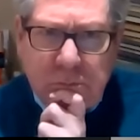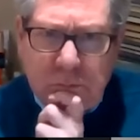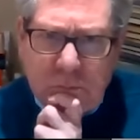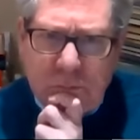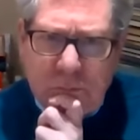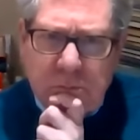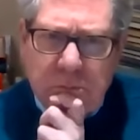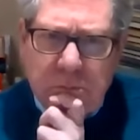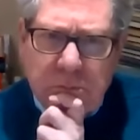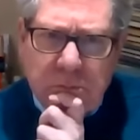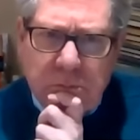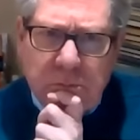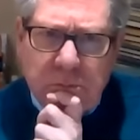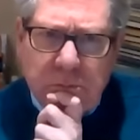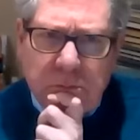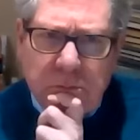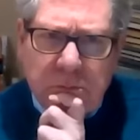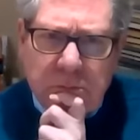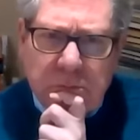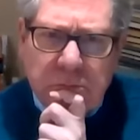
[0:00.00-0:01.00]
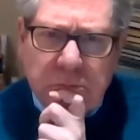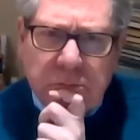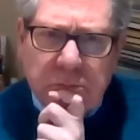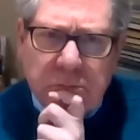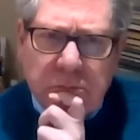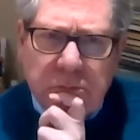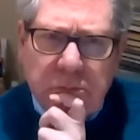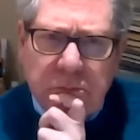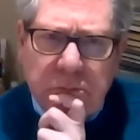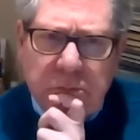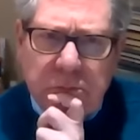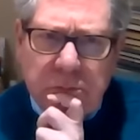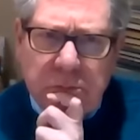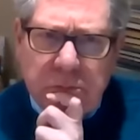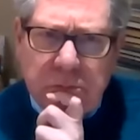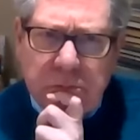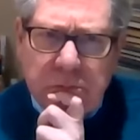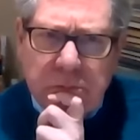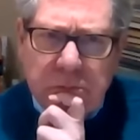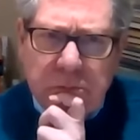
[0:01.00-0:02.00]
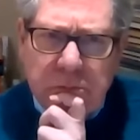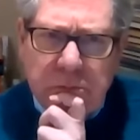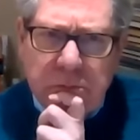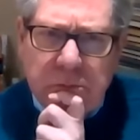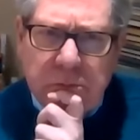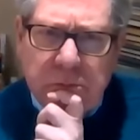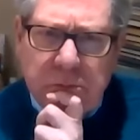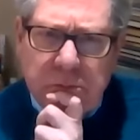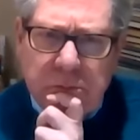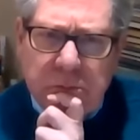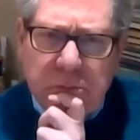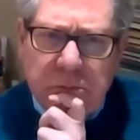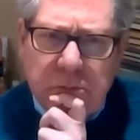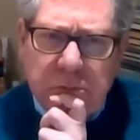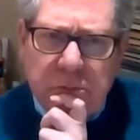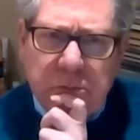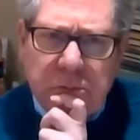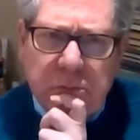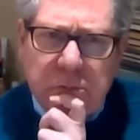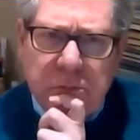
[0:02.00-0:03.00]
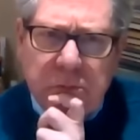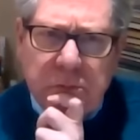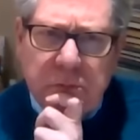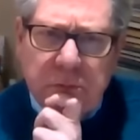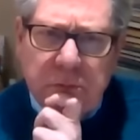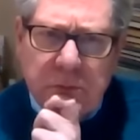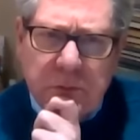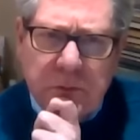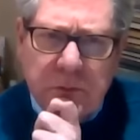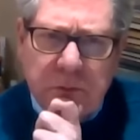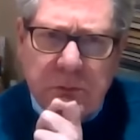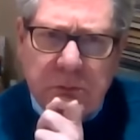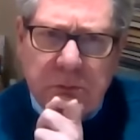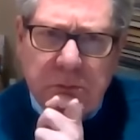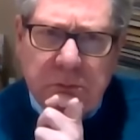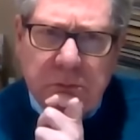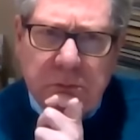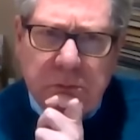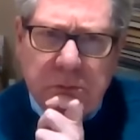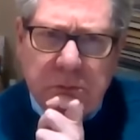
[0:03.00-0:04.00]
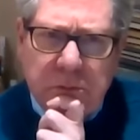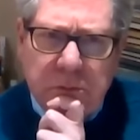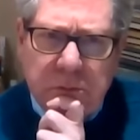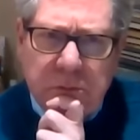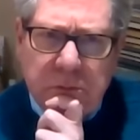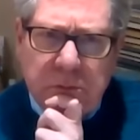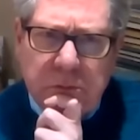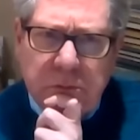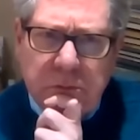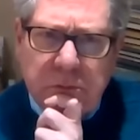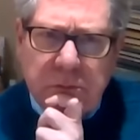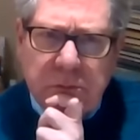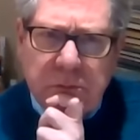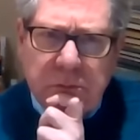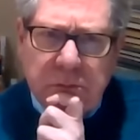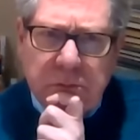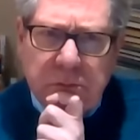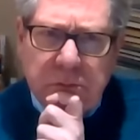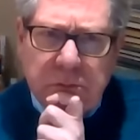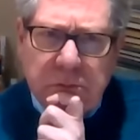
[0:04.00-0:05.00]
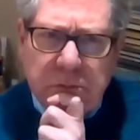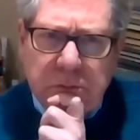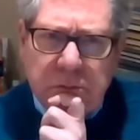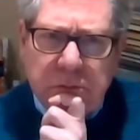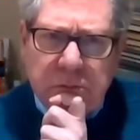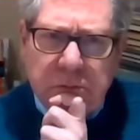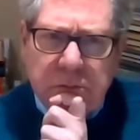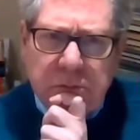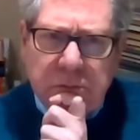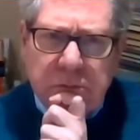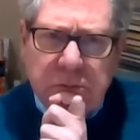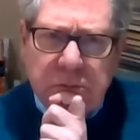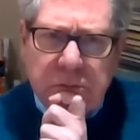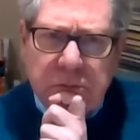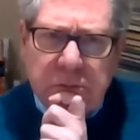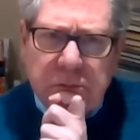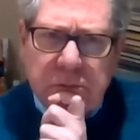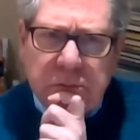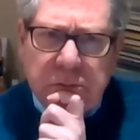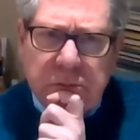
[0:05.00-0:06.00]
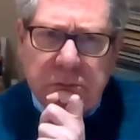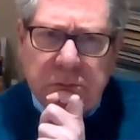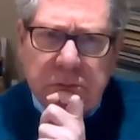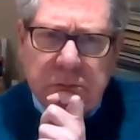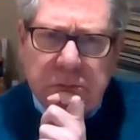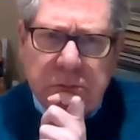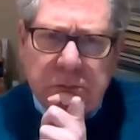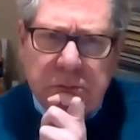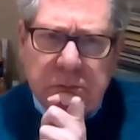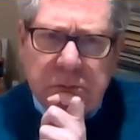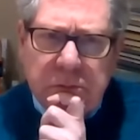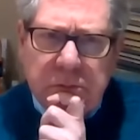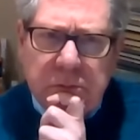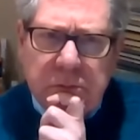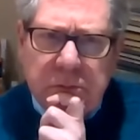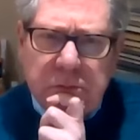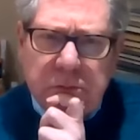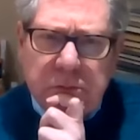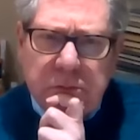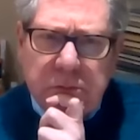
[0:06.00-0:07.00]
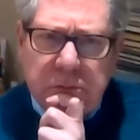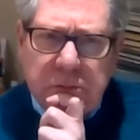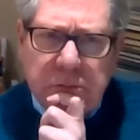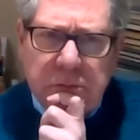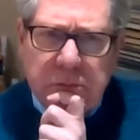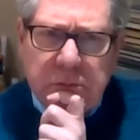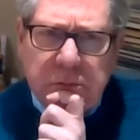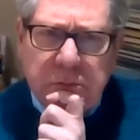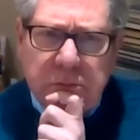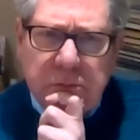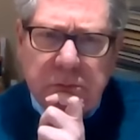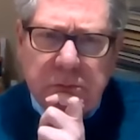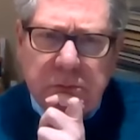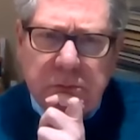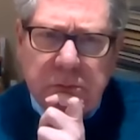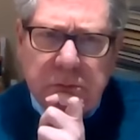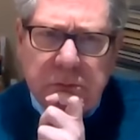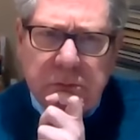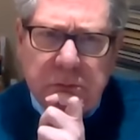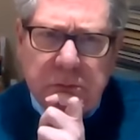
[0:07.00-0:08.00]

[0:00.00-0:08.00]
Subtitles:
[no speech]